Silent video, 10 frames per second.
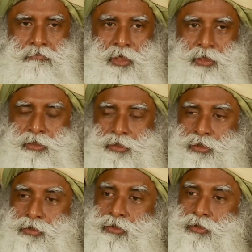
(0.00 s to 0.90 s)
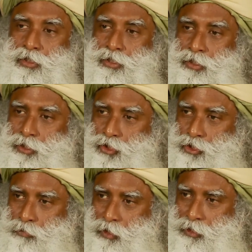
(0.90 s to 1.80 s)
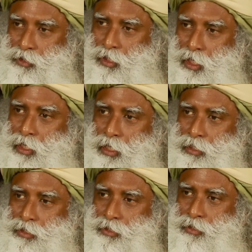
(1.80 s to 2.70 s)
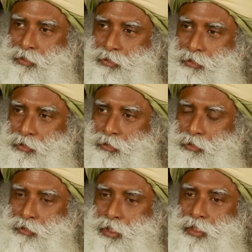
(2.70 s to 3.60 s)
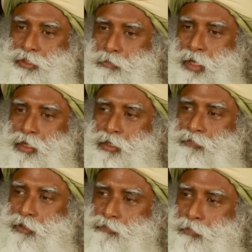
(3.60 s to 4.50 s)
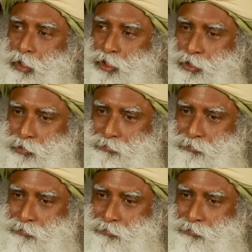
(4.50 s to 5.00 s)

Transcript: it is a useless instrument unless there is a bank of information.